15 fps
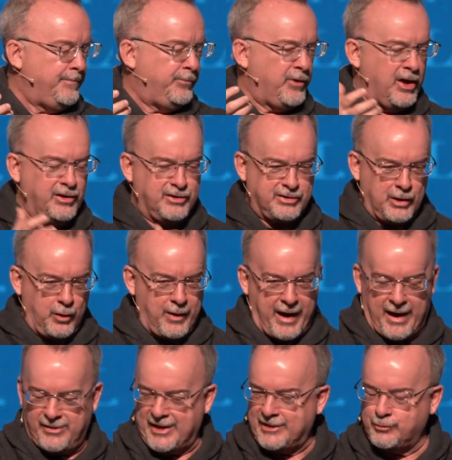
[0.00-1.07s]
And so
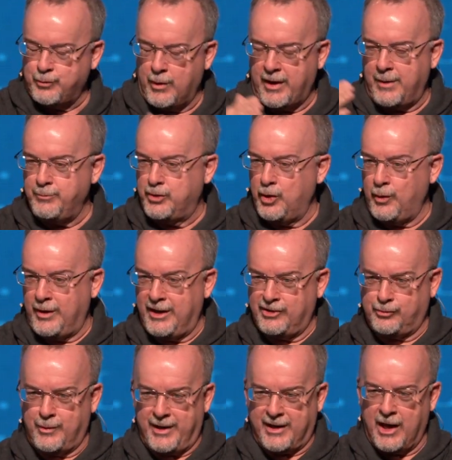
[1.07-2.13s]
uh, that's what I'm doing
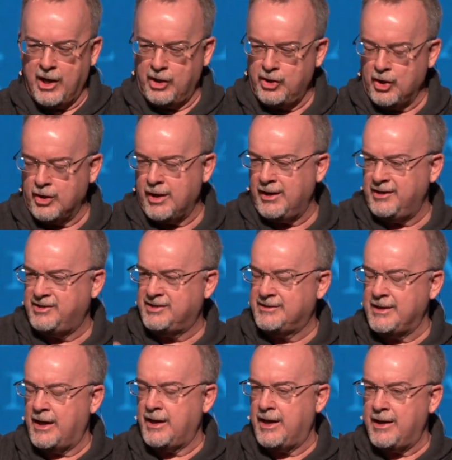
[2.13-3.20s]
each week. You're going to
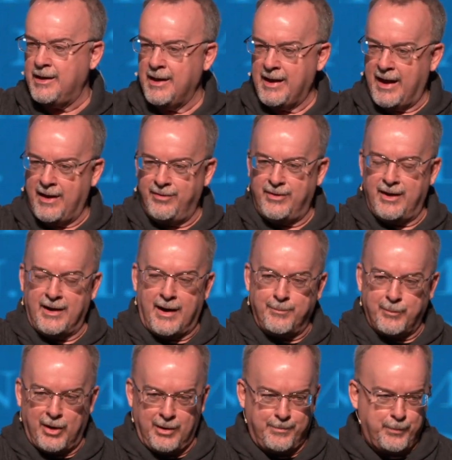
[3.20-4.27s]
study, and then I'm
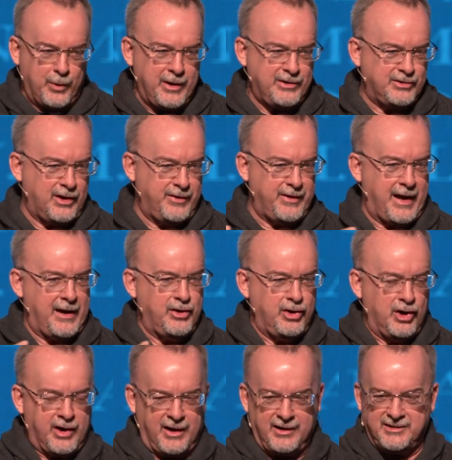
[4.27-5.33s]
going to preach on that.
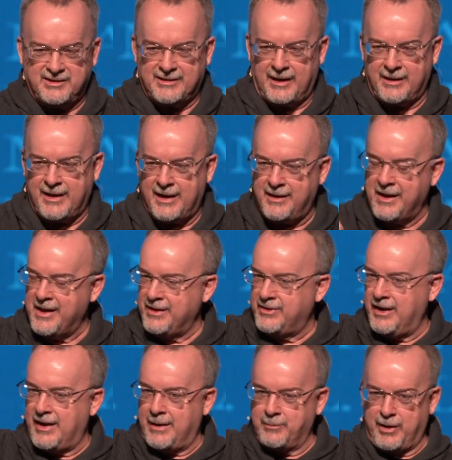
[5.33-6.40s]
You're going to study it,
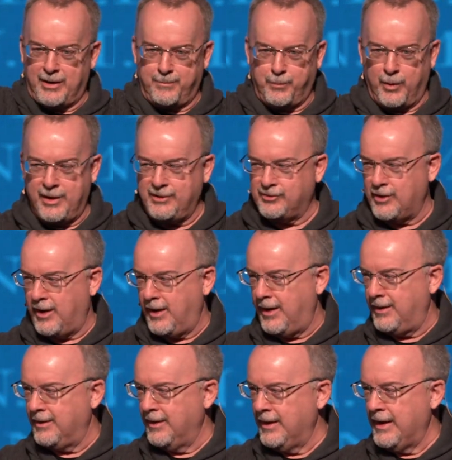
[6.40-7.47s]
then I'm going to preach on
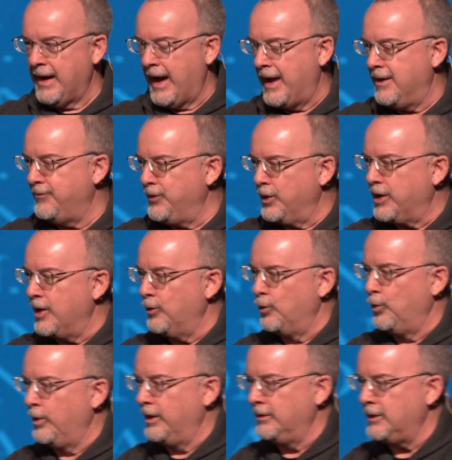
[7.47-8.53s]
it. And if you get
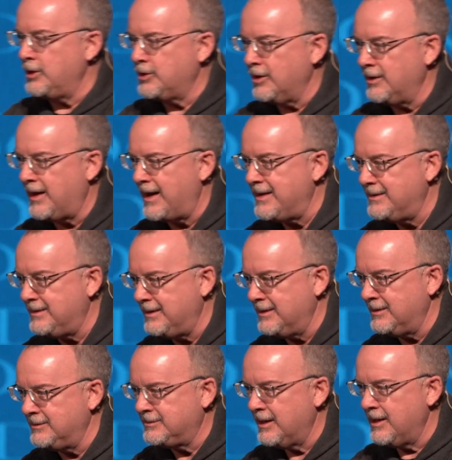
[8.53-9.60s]
really good
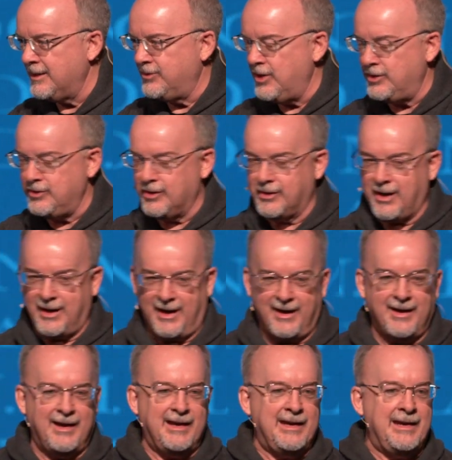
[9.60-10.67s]
ideas, then you're going to
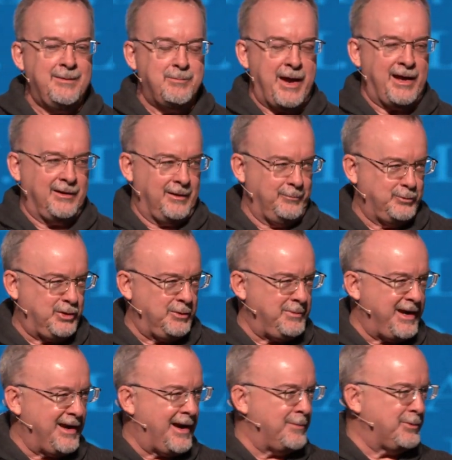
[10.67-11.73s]
email them to
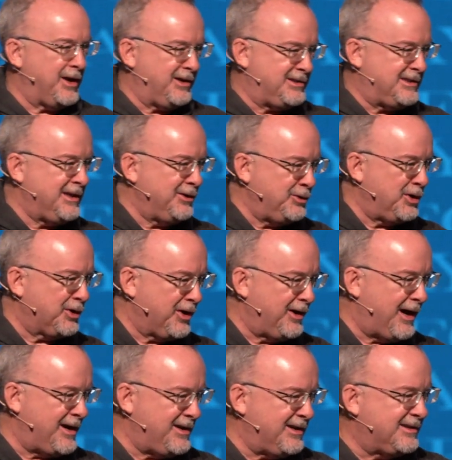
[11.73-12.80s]
me, and I'm going to steal your good
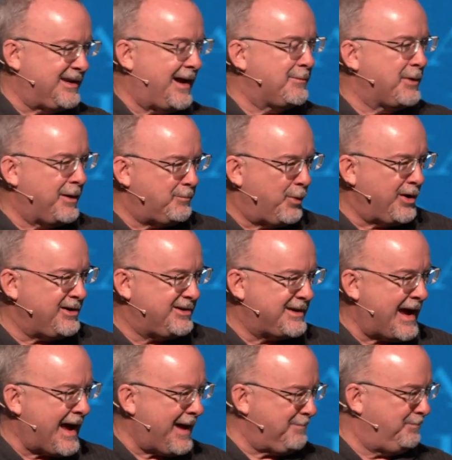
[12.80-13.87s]
ideas, and I'm going to preach
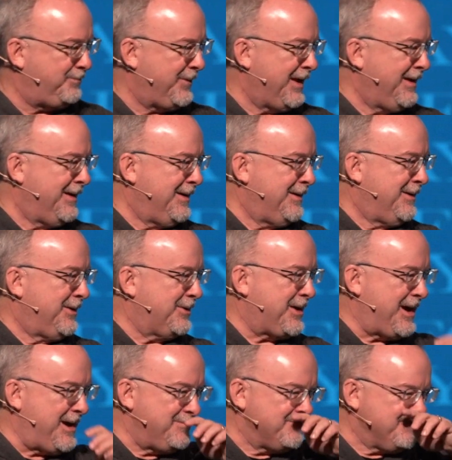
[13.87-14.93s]
that,
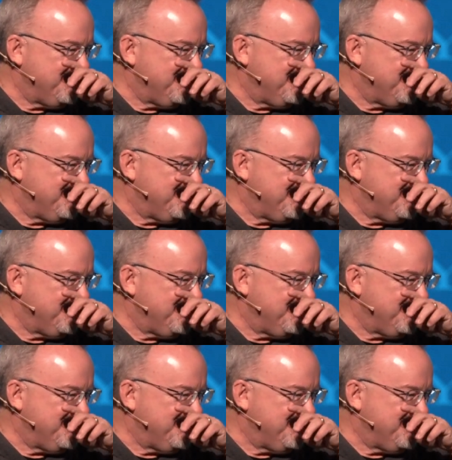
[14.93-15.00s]
okay?